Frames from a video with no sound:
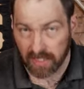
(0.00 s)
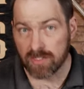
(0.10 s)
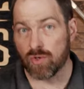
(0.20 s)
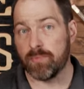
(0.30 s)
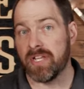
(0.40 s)

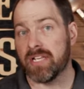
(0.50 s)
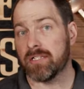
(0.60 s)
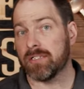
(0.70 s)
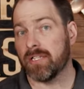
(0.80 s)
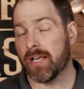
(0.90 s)
So
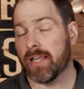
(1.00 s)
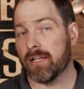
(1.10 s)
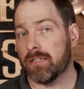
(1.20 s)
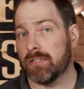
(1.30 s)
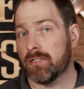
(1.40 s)
immediately I
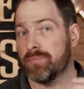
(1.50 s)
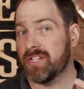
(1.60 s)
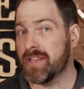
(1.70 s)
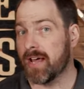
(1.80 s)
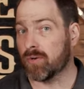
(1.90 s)
get a little bit
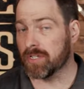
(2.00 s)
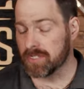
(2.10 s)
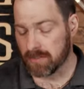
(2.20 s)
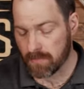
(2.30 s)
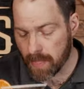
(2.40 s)
of that orange.